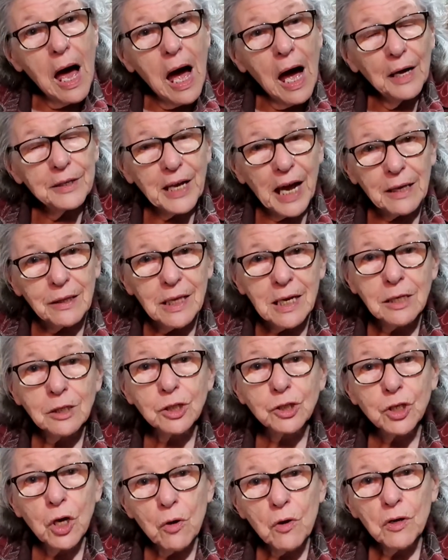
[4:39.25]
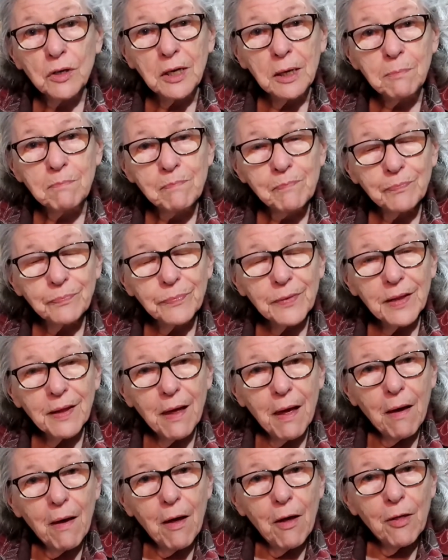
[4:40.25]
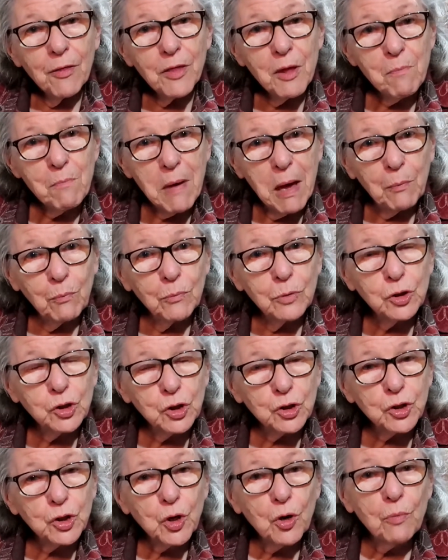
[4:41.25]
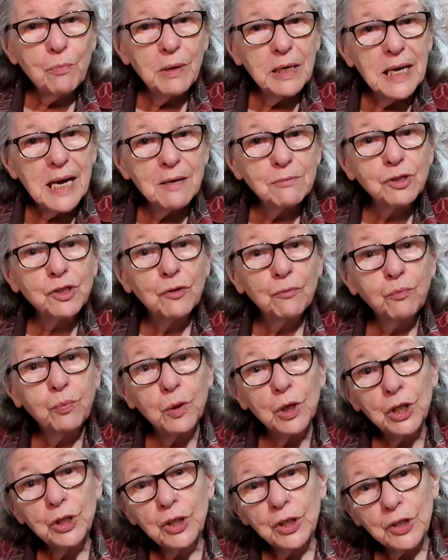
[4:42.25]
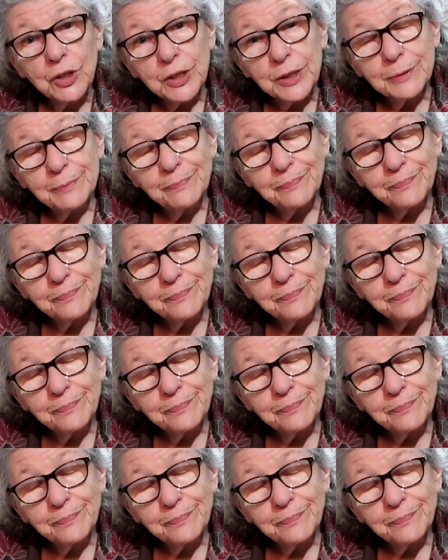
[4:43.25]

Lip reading: And at that time, the men were just coming out of work.